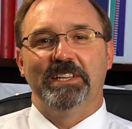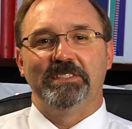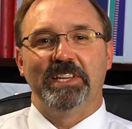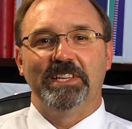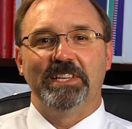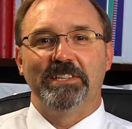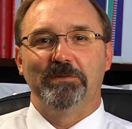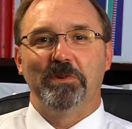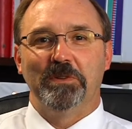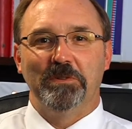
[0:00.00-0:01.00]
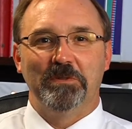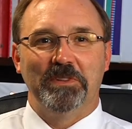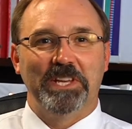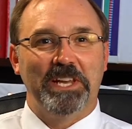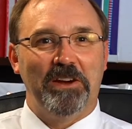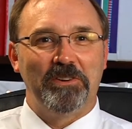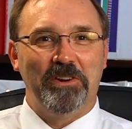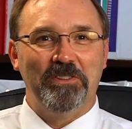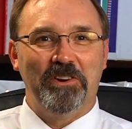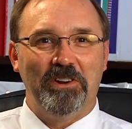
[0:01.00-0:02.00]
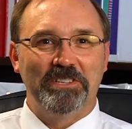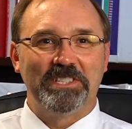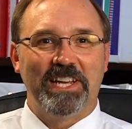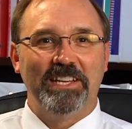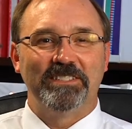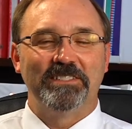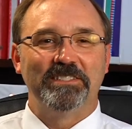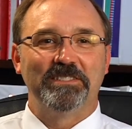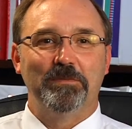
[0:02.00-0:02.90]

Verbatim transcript: at taking what they now call the hard sciences,